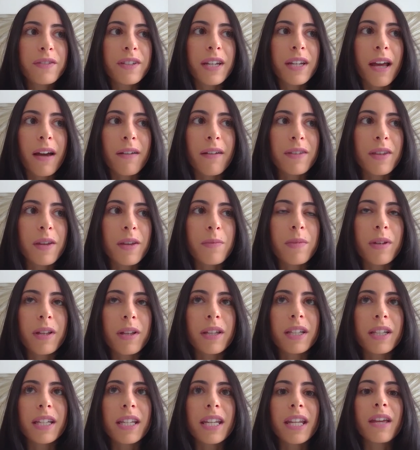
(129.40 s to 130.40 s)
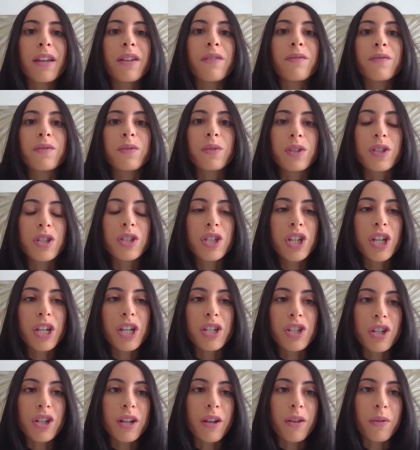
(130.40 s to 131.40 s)
just really think that that's something that we
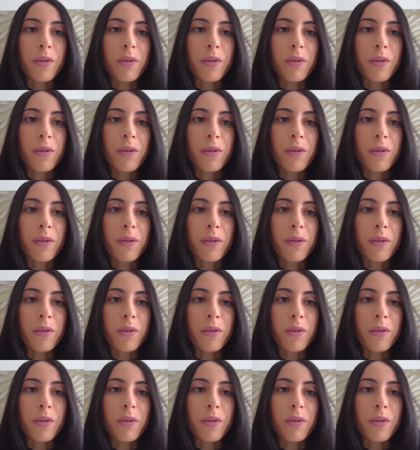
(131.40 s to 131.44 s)
want